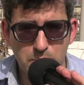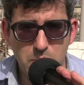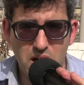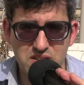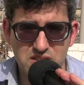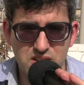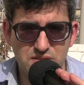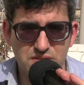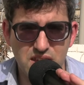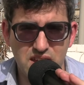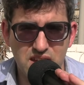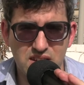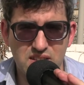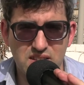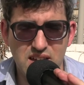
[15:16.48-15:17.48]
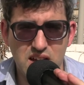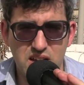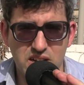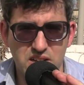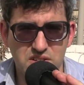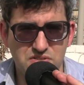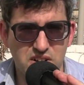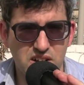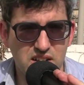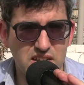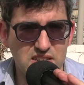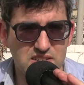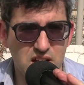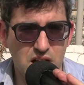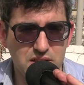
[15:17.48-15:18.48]
thing, that Israel
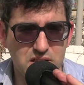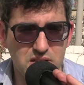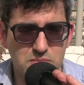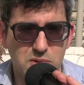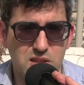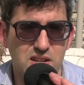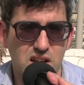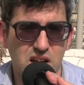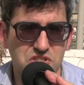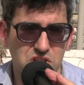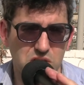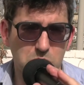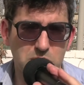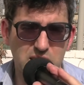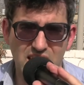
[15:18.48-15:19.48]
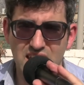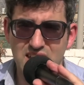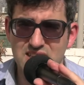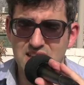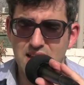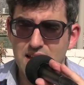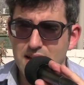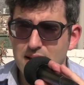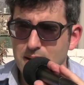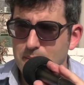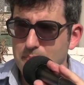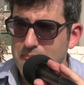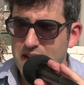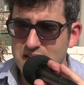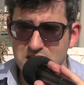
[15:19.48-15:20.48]
is not this mythological place
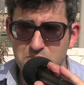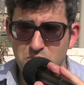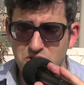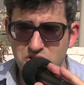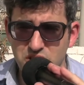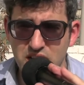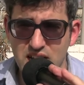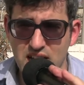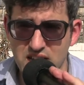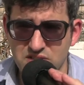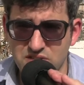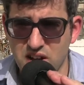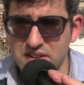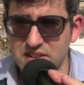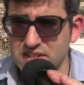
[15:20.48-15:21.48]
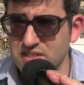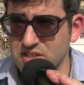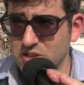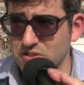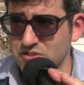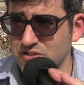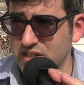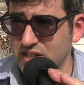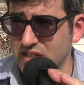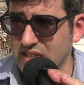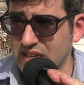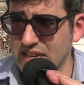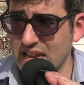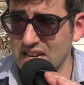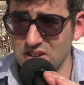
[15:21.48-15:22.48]
that it's portrayed as. Rather, it's a country
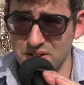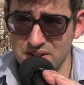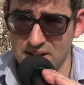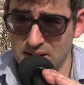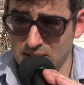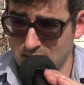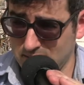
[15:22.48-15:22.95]
like any other,